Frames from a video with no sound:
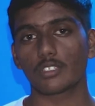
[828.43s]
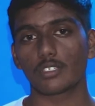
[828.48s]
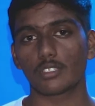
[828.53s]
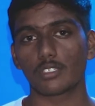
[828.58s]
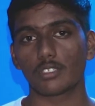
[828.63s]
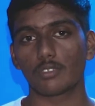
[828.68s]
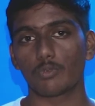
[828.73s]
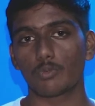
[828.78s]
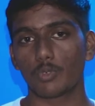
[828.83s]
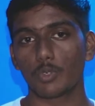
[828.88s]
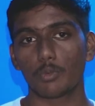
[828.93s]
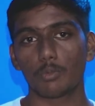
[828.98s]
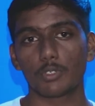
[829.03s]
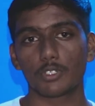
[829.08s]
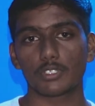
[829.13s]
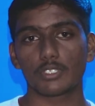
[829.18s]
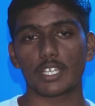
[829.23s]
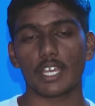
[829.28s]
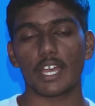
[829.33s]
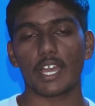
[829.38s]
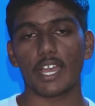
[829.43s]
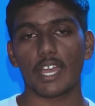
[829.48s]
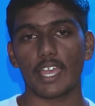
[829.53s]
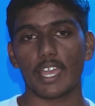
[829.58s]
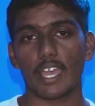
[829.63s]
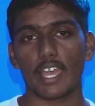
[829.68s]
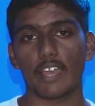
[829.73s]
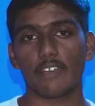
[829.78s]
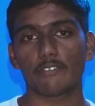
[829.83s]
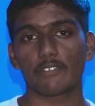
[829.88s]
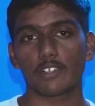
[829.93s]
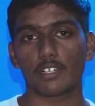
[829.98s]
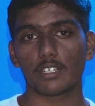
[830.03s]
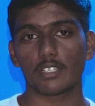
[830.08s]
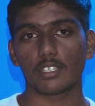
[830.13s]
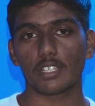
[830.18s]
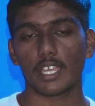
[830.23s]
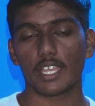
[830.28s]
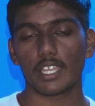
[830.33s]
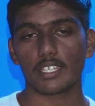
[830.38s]
to rumors that I have
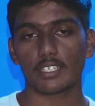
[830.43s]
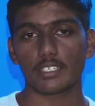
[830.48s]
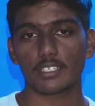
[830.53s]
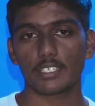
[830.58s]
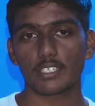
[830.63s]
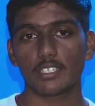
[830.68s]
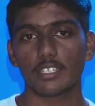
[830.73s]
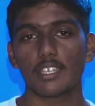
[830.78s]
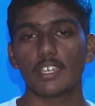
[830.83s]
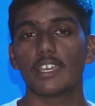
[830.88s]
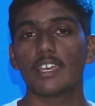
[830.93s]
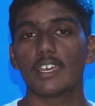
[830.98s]
collected,